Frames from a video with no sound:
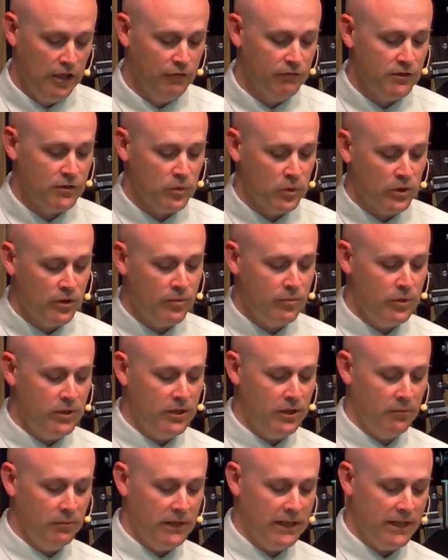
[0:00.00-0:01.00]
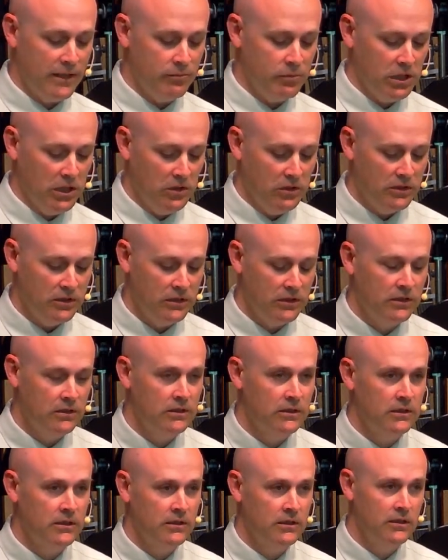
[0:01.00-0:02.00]
If it's worth being mad about,
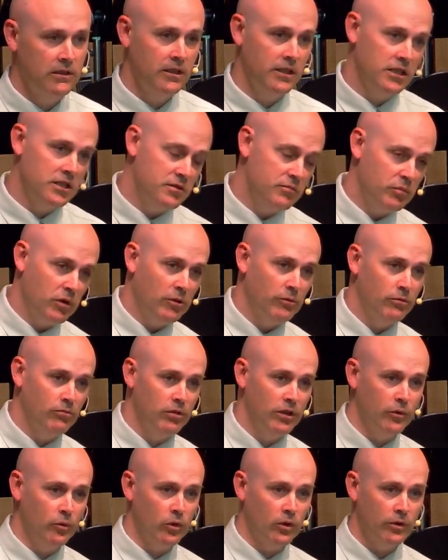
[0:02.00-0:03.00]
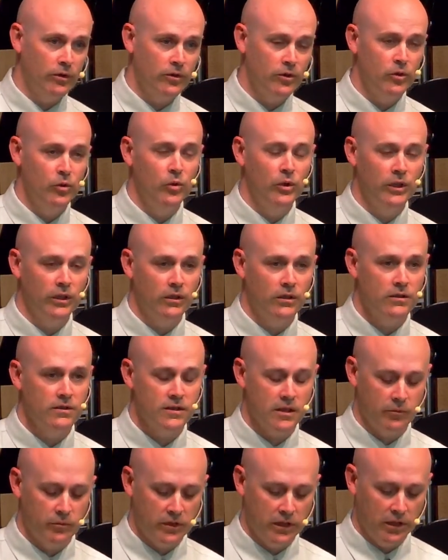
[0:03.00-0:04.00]
it's probably worth doing
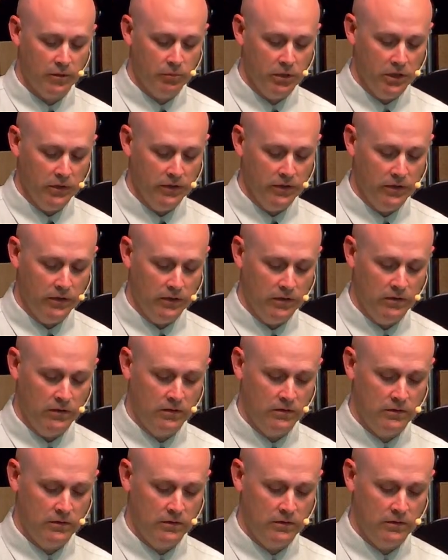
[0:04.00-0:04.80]
something about it.